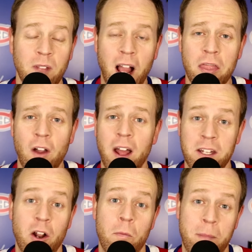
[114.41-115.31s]
I thought,
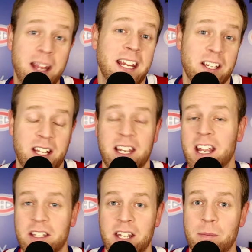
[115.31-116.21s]
making his
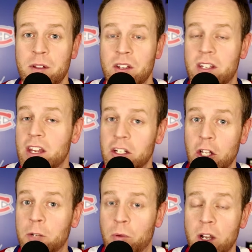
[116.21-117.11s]
Canadiens debut this season
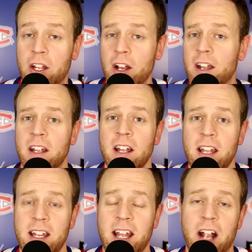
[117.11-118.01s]
looked pretty good.
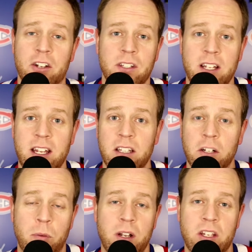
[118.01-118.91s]
He actually
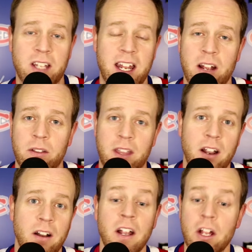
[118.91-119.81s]
looked pretty steady out
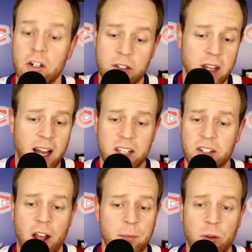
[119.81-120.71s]
there. Just like I
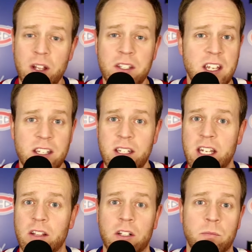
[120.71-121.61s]
saw in preseason,
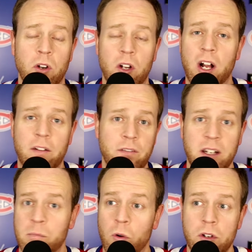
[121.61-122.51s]
he looked more
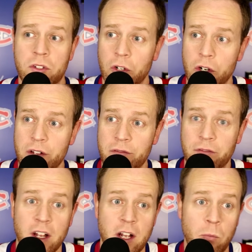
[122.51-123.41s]
confident, more assertive,
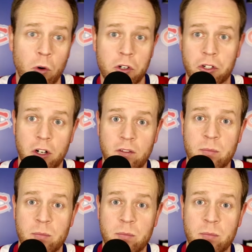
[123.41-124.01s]
more sure of